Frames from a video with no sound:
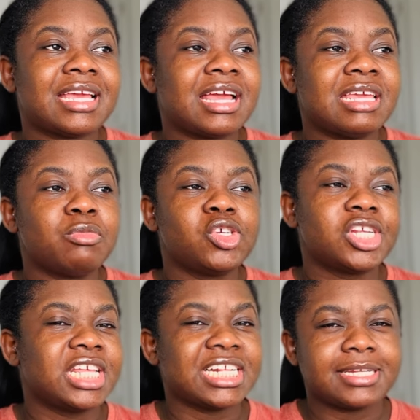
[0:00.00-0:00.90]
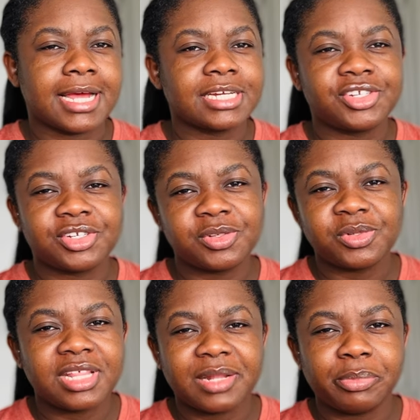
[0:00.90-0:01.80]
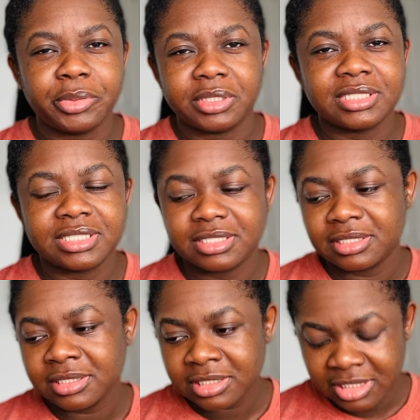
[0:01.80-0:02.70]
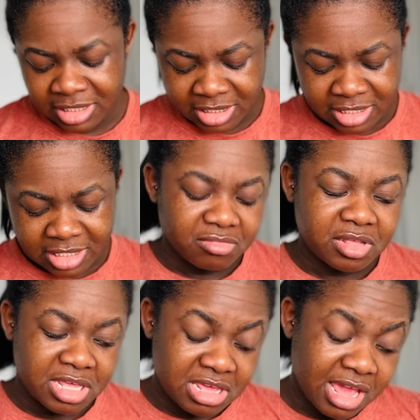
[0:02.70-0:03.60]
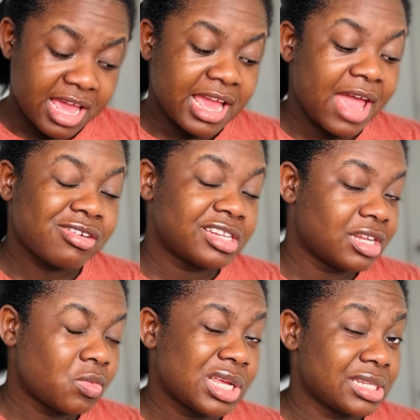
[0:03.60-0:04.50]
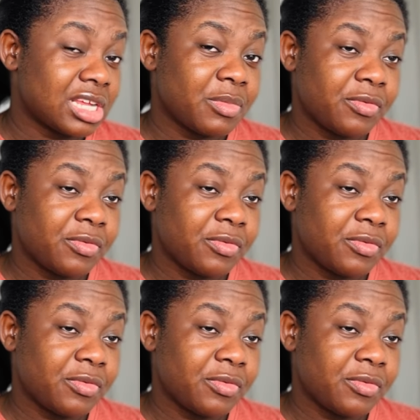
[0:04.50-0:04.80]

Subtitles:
emotionally attached to that person. Yeah, I understand where he's coming